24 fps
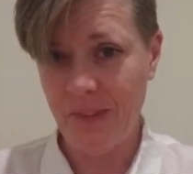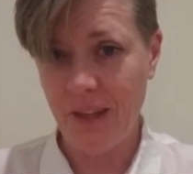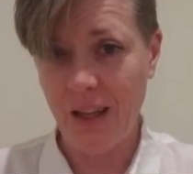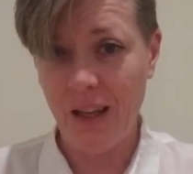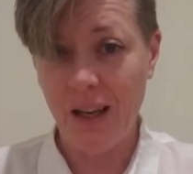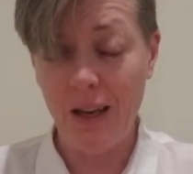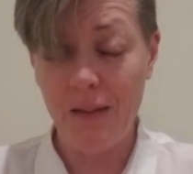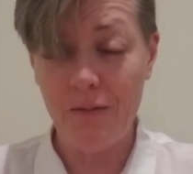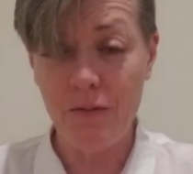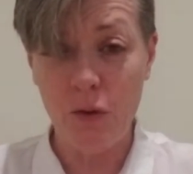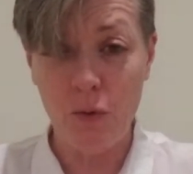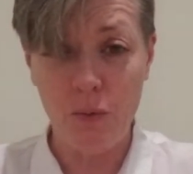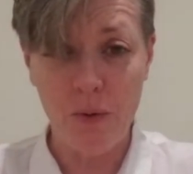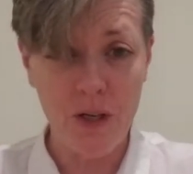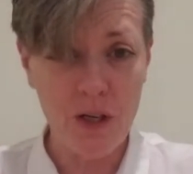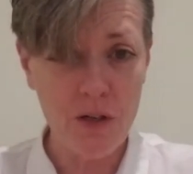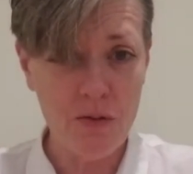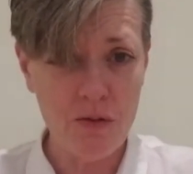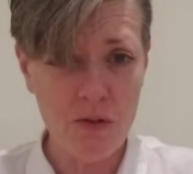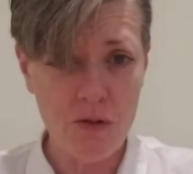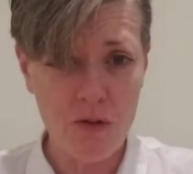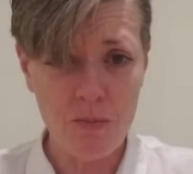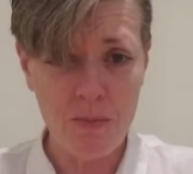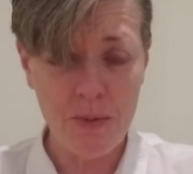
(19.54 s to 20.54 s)
I have the
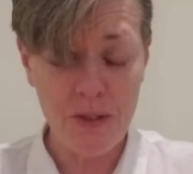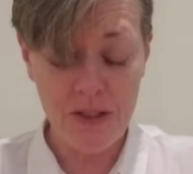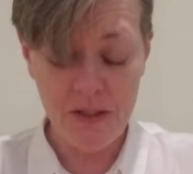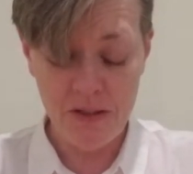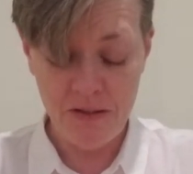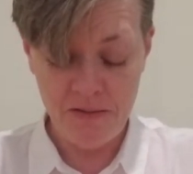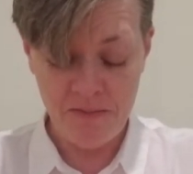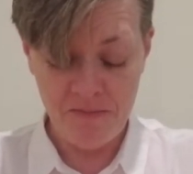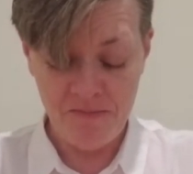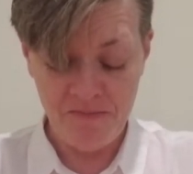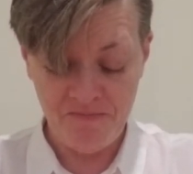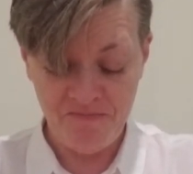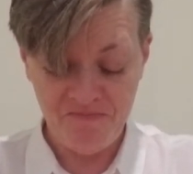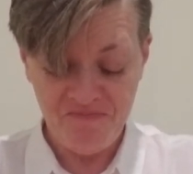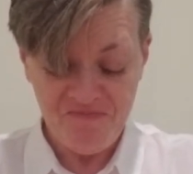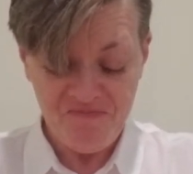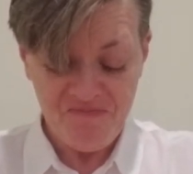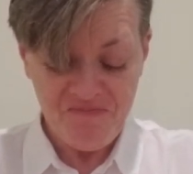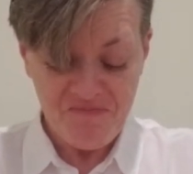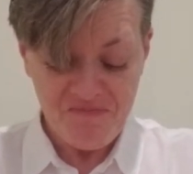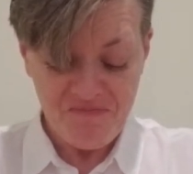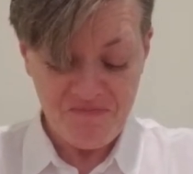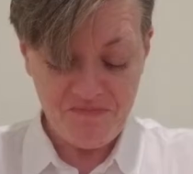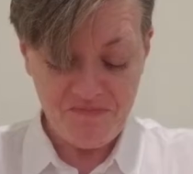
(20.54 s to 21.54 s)
windows open.
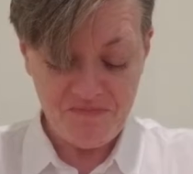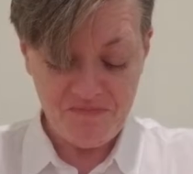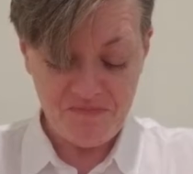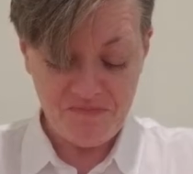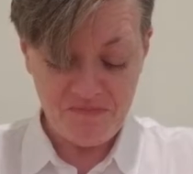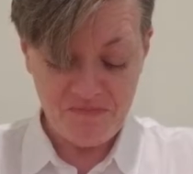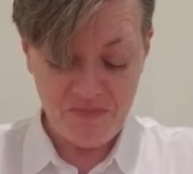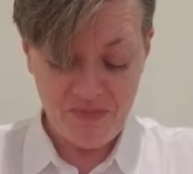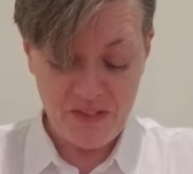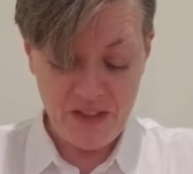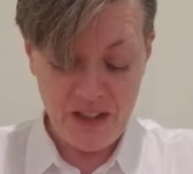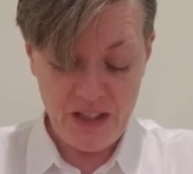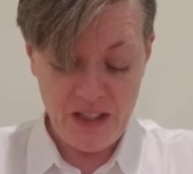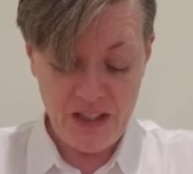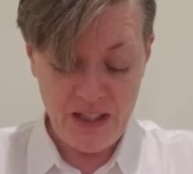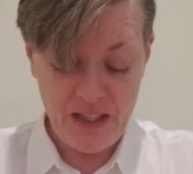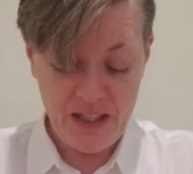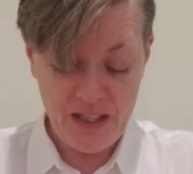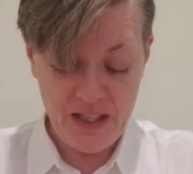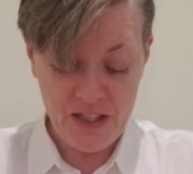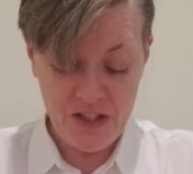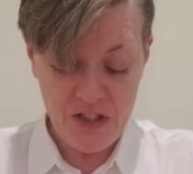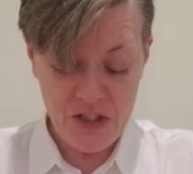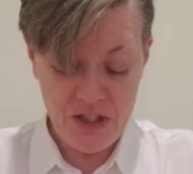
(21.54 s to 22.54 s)
And I
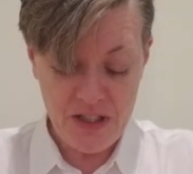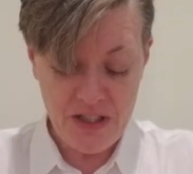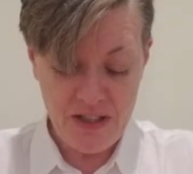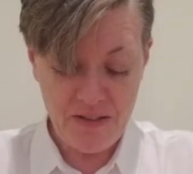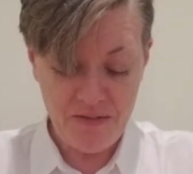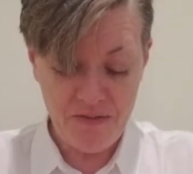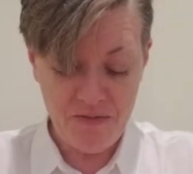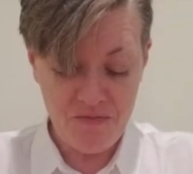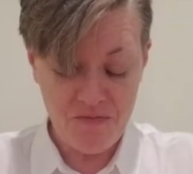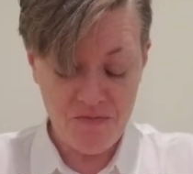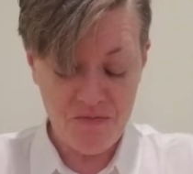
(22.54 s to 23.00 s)
actually have